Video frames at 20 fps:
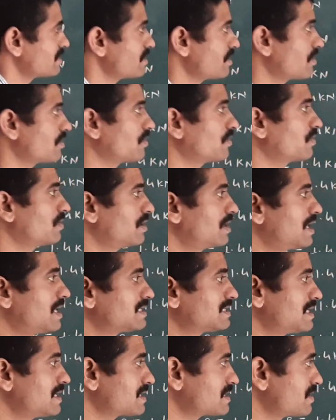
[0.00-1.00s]
0.
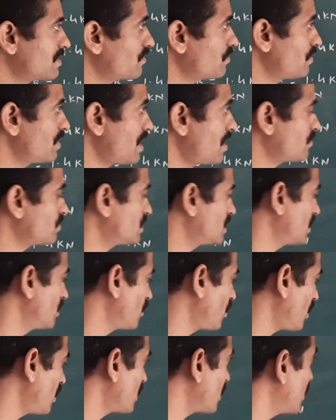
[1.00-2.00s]
Last lecture we have
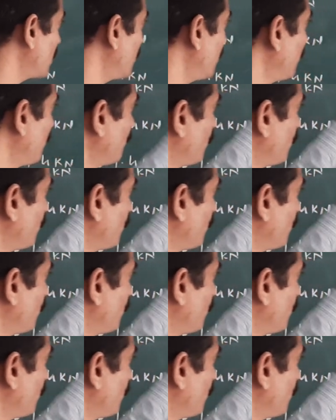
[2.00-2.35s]
seen already.